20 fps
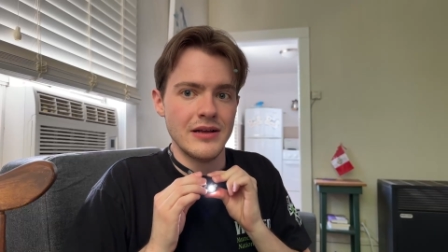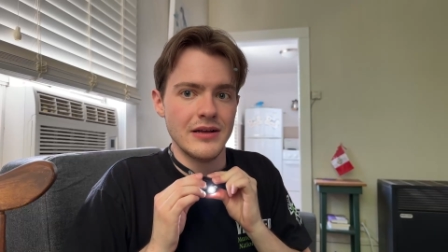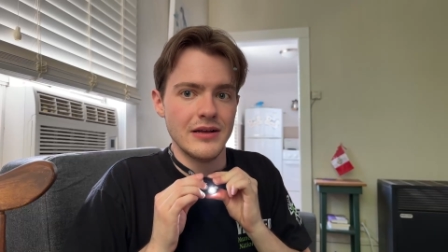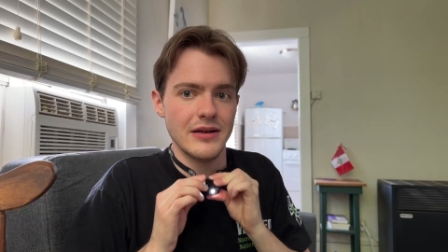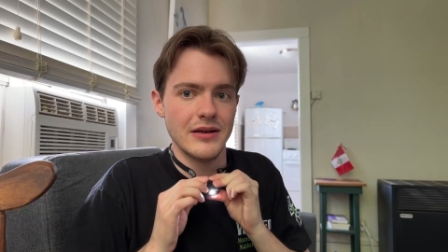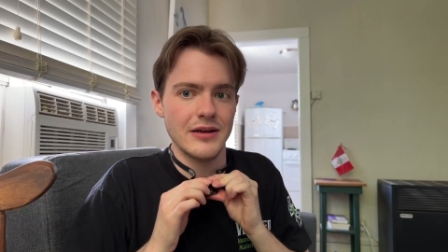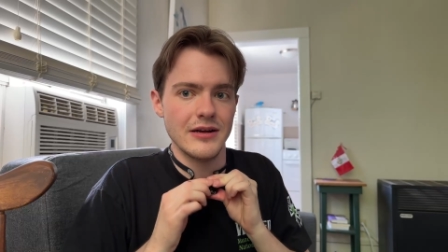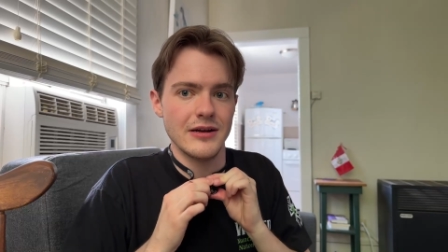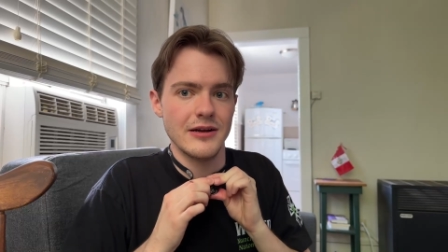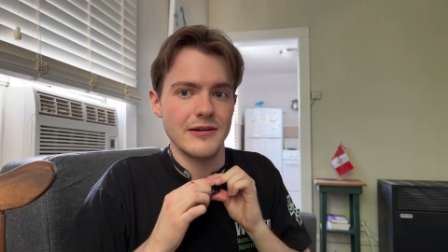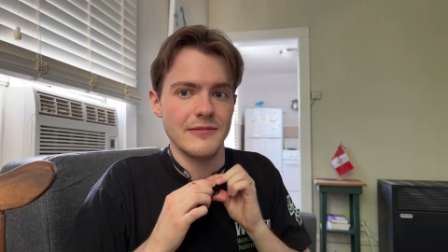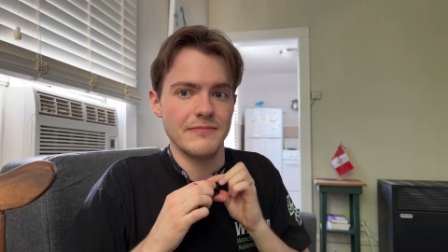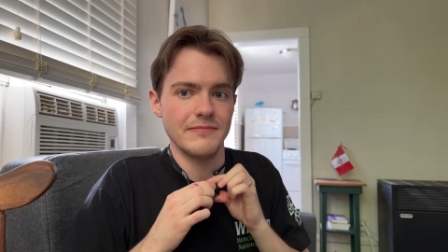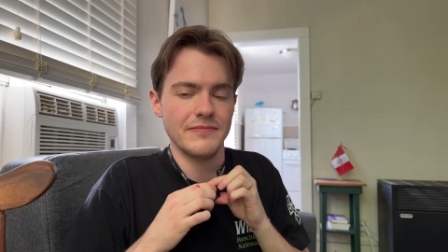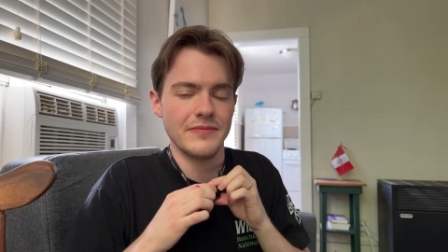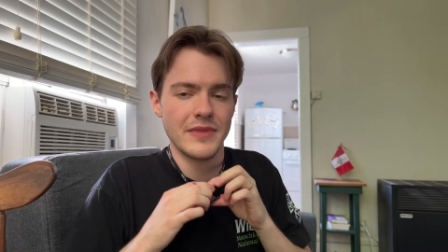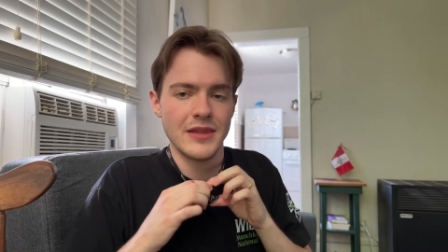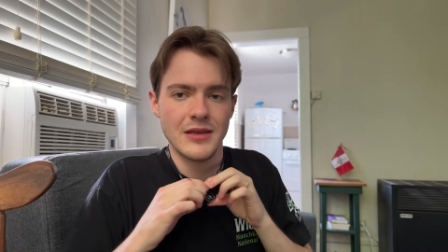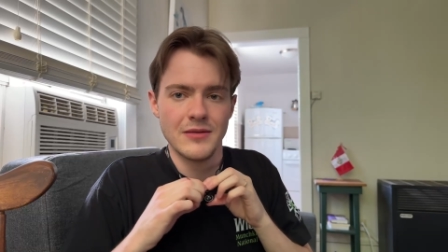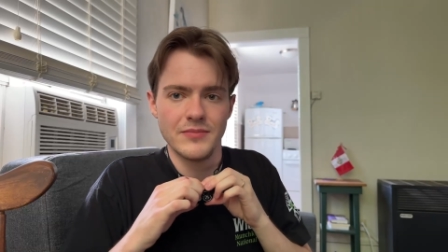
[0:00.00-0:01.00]

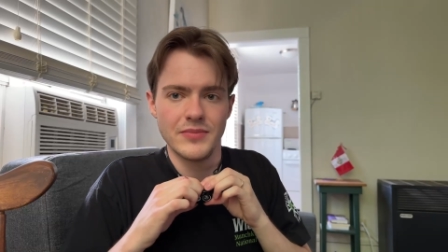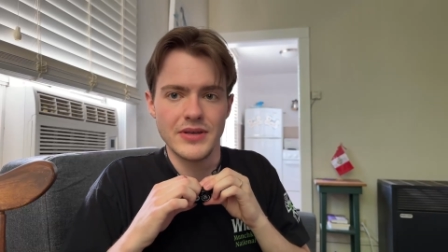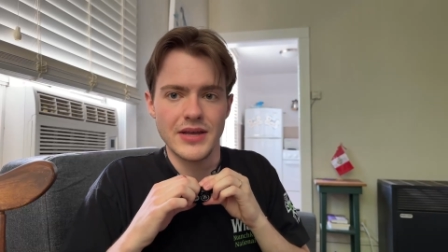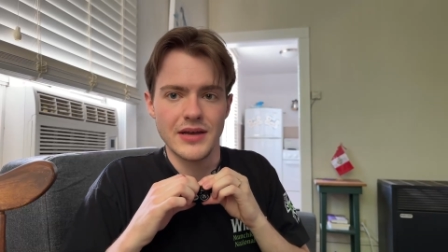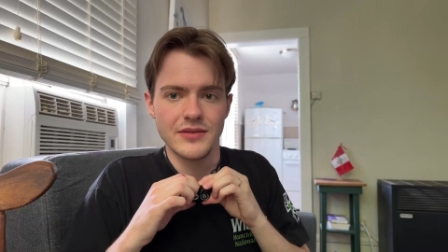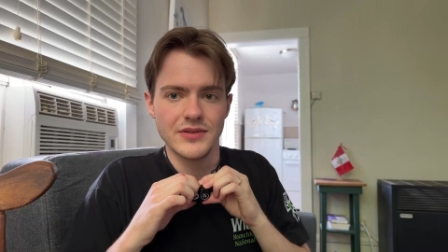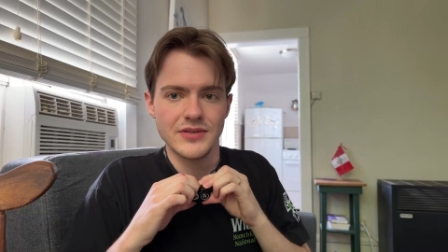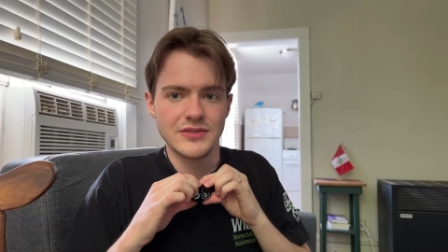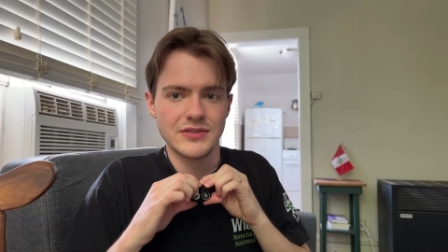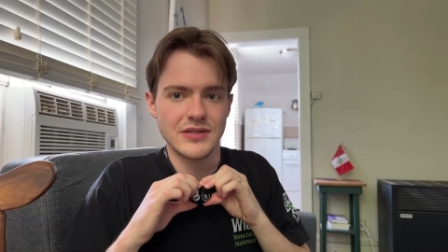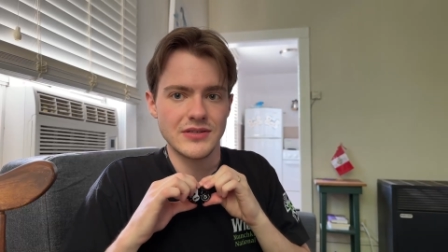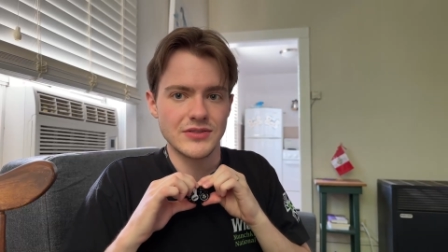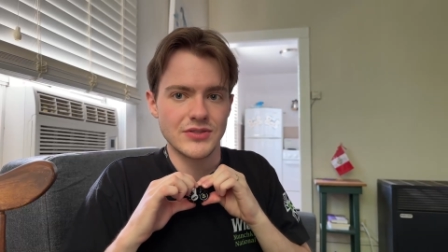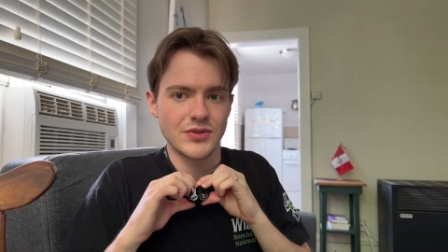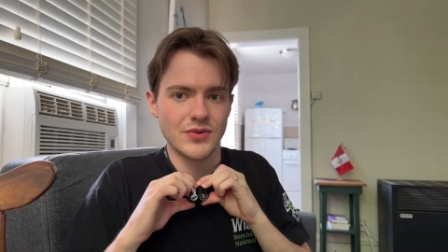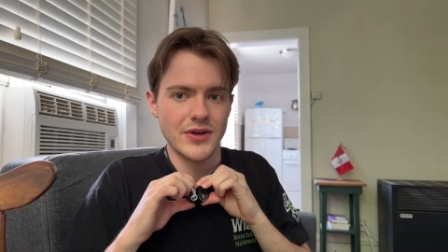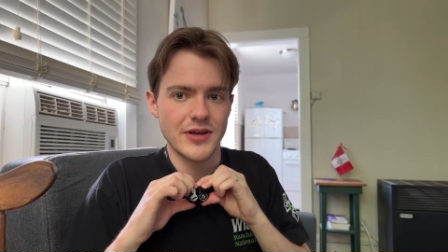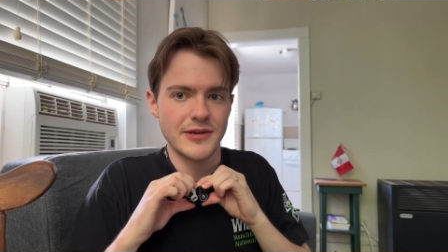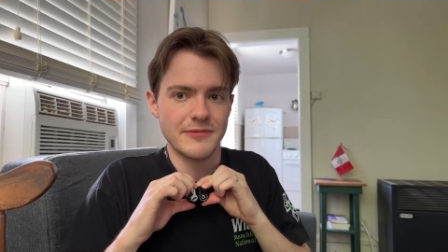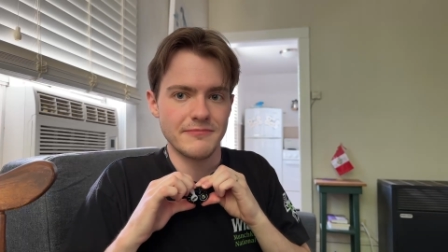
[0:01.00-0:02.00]
But yeah, this thing's great.